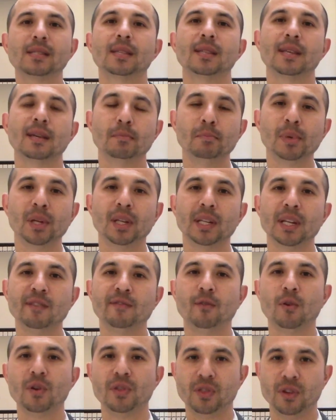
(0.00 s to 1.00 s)
the ability
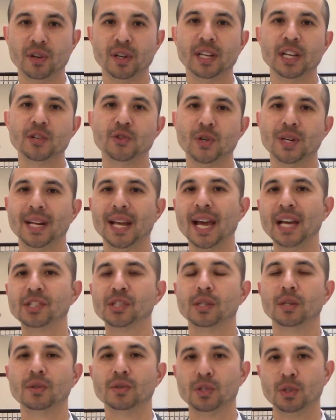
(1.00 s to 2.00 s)
for third country
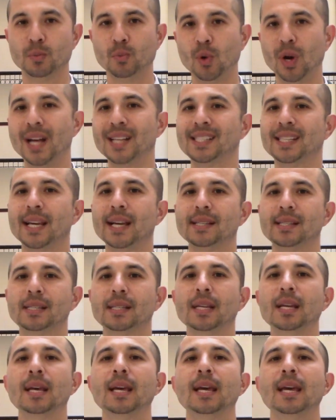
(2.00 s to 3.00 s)
nationals to
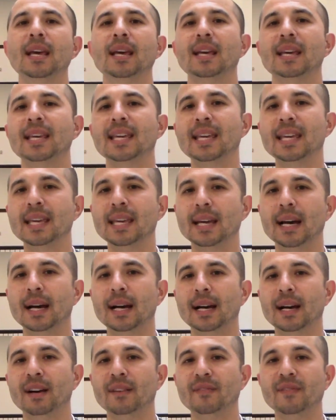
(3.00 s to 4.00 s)
process
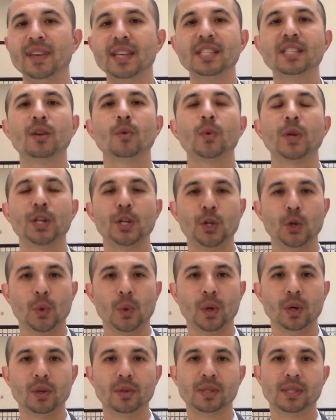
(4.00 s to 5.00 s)
visa
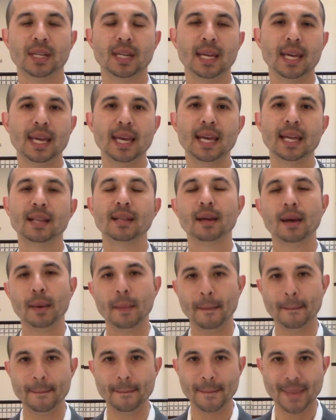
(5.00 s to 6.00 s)
renewals in
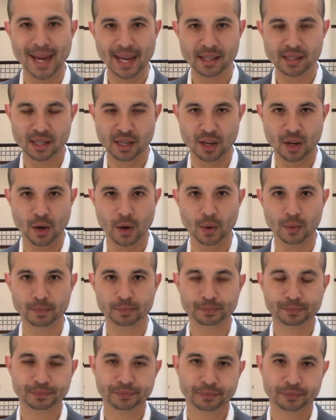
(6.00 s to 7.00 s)
Mexico.
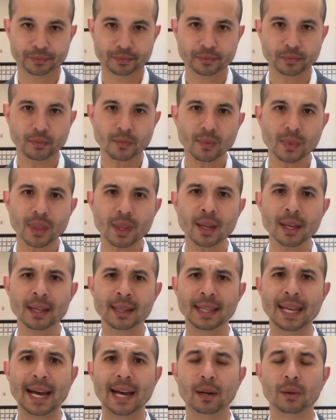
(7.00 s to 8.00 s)

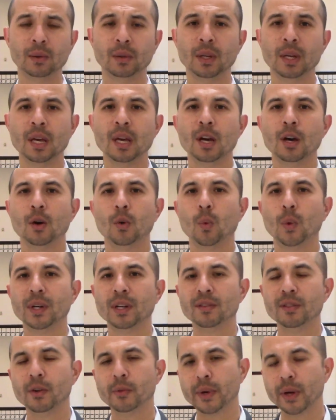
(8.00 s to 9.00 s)
Now,
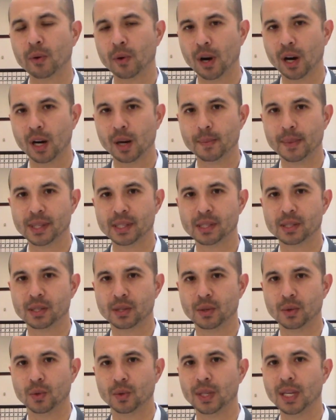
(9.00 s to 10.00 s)
one of the requirements
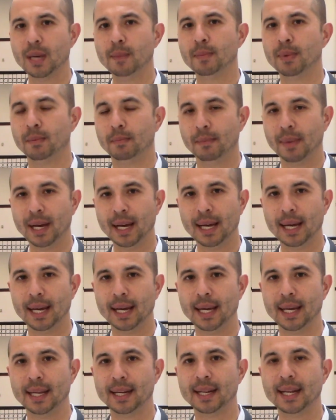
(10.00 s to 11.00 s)
to keep in
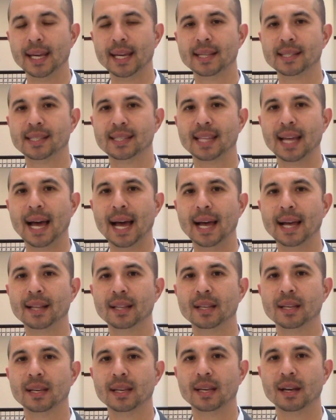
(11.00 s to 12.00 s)
mind is
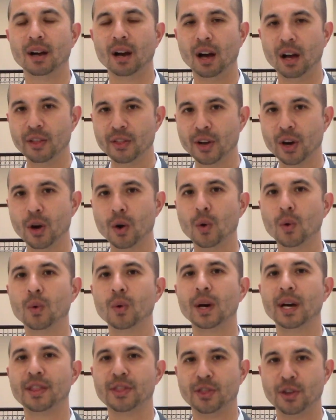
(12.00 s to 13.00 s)
that
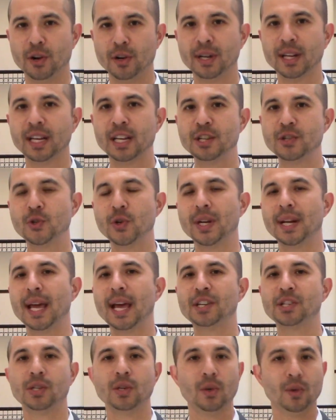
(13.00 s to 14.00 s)
although a third country
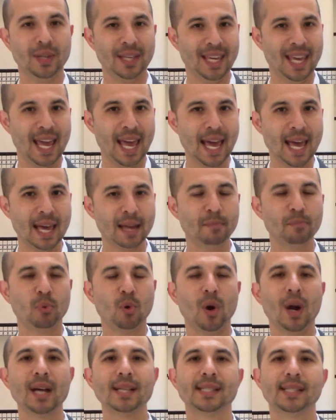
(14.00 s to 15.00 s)
national can
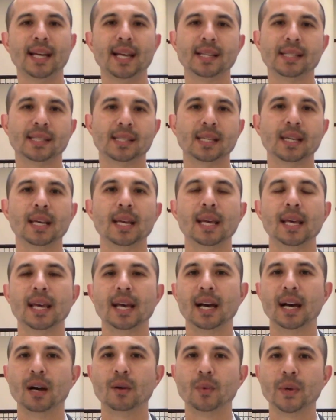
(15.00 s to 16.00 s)
process
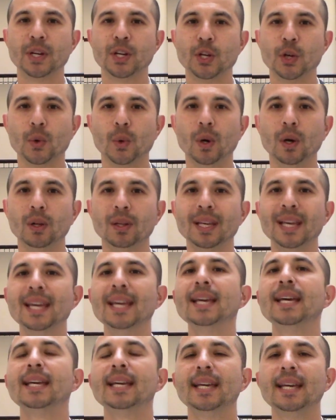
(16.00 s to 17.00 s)
a renewal,
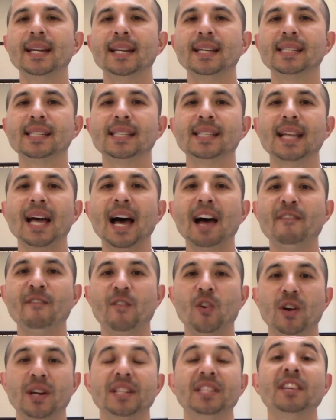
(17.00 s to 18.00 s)
it is not
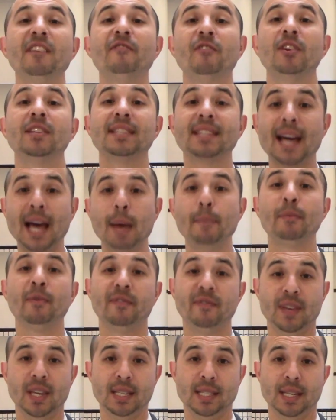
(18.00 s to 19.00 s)
for a different type
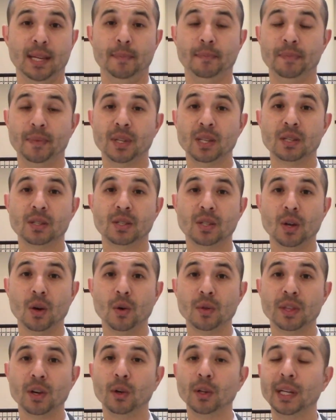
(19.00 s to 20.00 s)
of visa.
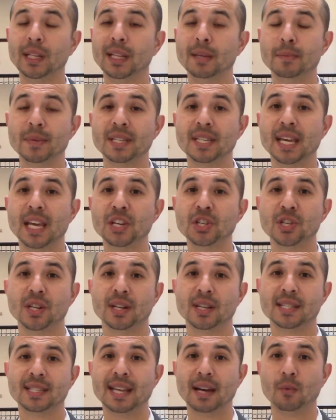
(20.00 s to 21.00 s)
So the only
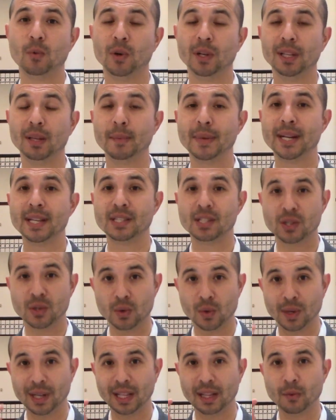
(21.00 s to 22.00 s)
limitation is that we're limited
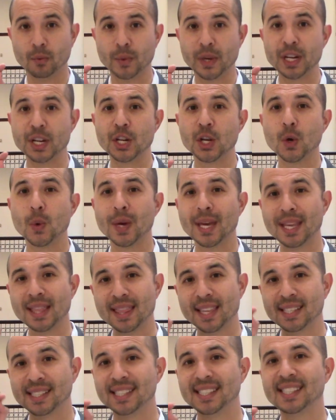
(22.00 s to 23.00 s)
to renewing
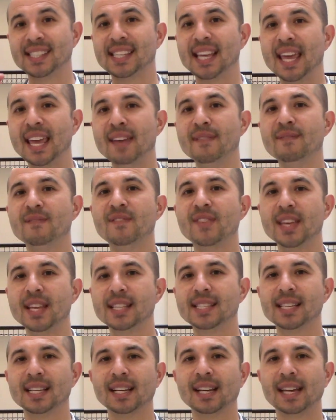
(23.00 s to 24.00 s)
the same
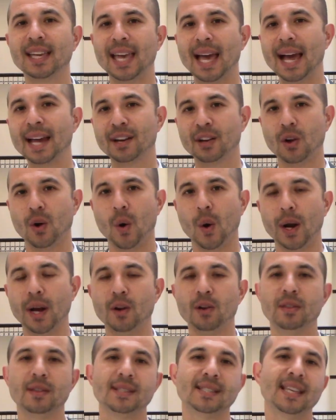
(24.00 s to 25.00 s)
visa category
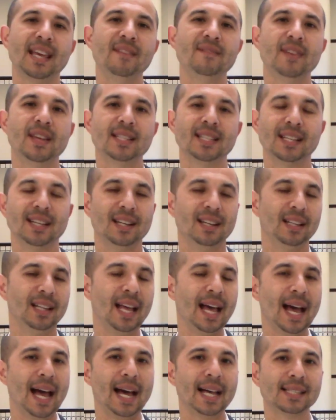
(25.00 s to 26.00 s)
or the same visa
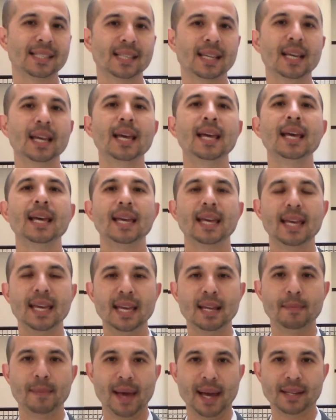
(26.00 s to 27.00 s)
class
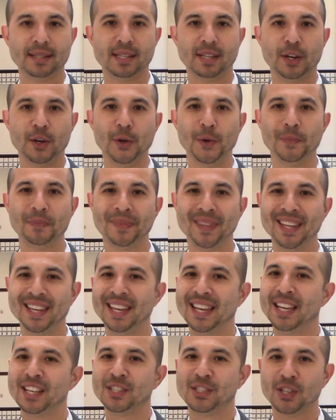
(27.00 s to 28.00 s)
in Mexico.
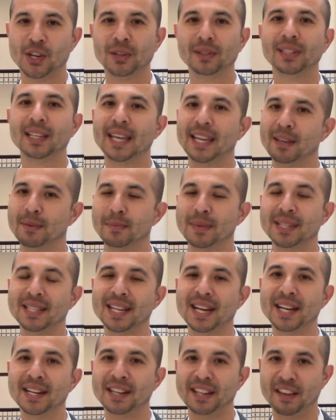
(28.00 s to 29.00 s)
Certainly it can be
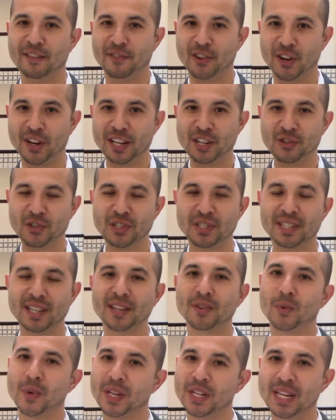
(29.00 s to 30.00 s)
done. If you're
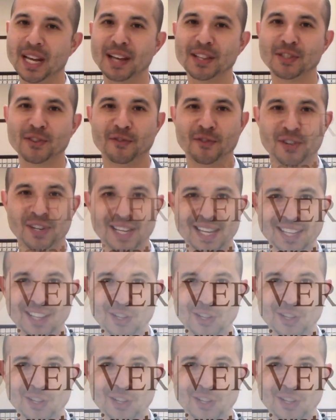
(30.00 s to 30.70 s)
interested, reach out to Verdin